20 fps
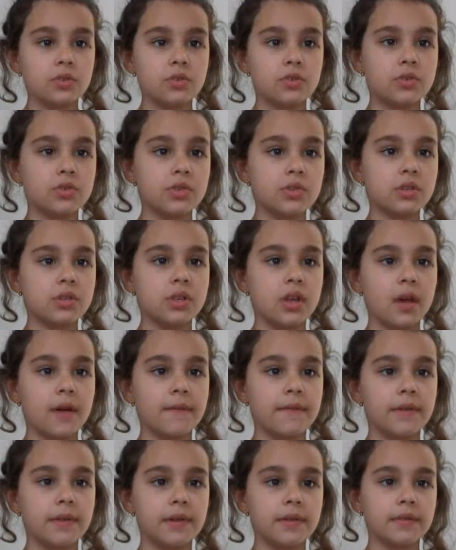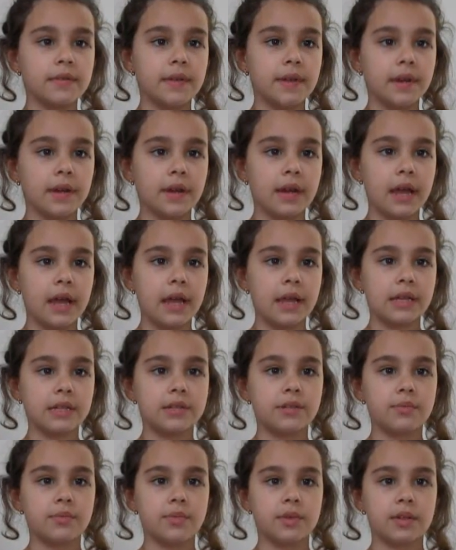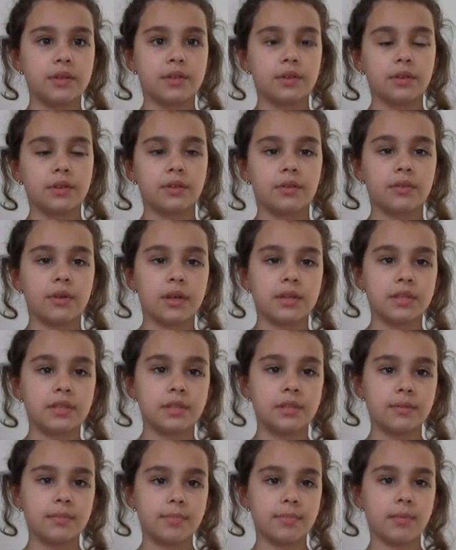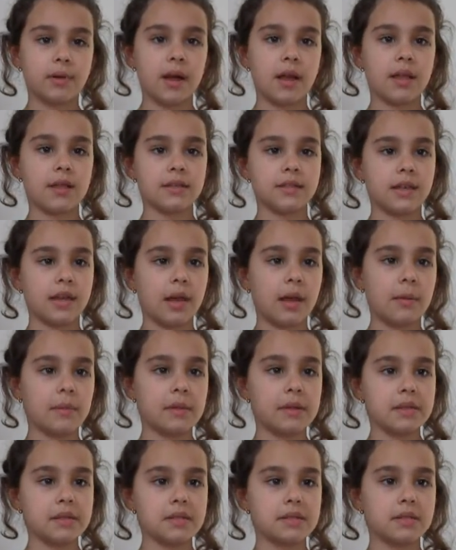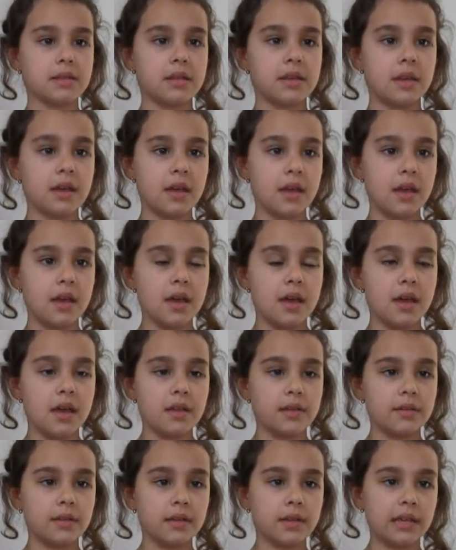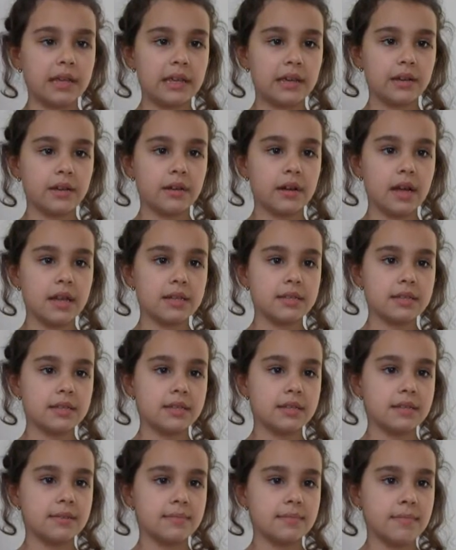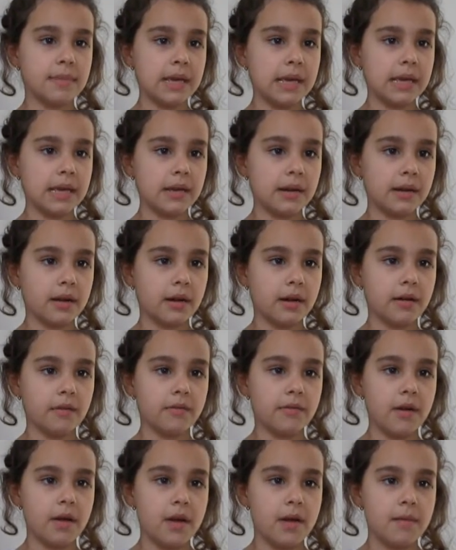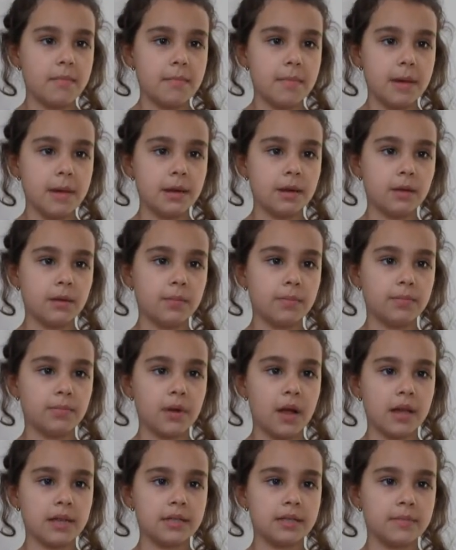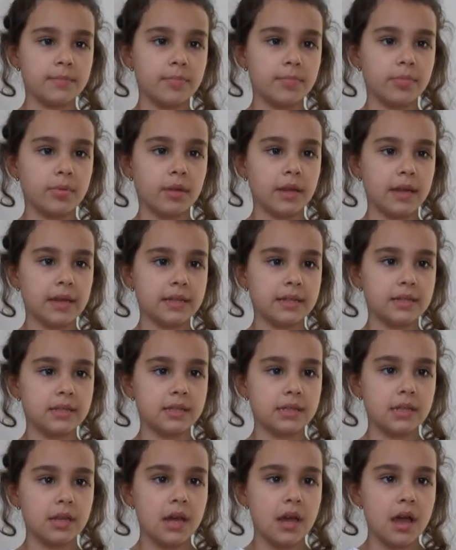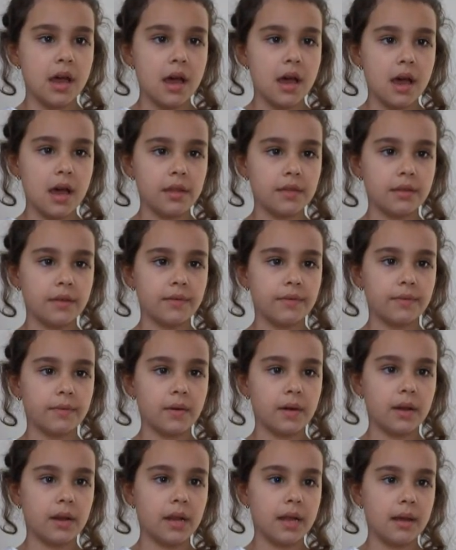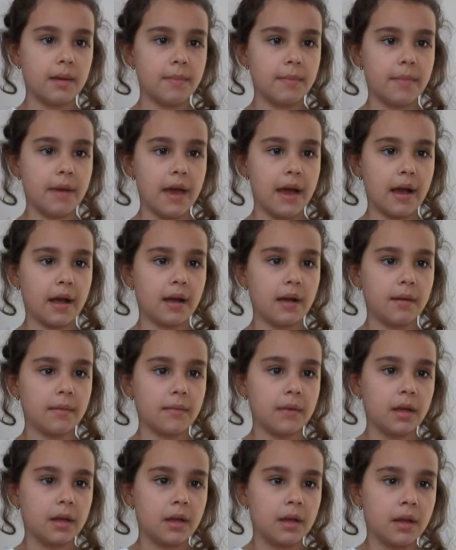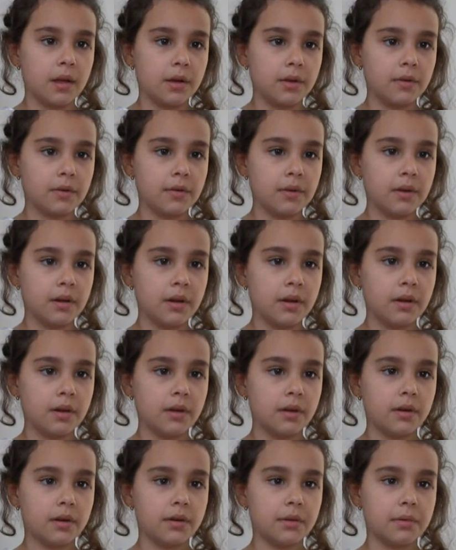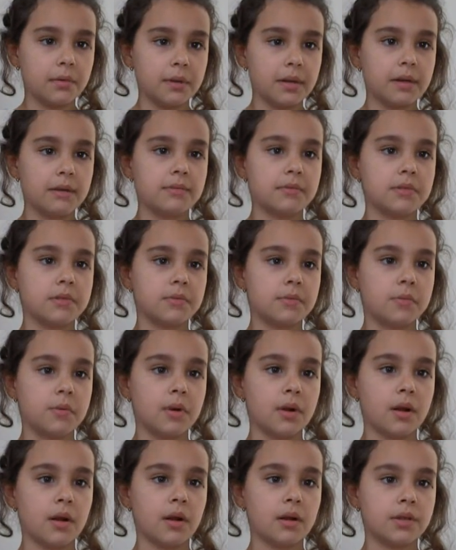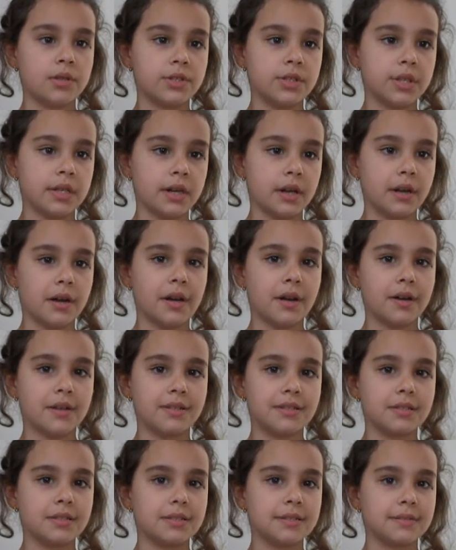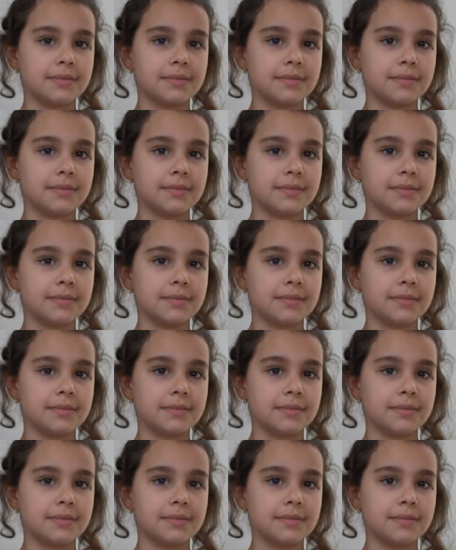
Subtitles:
Soldiers covered their heads with crested bronze helmets. The cuirass is made of metal breastplates on the front and back. Greaves were shin guards.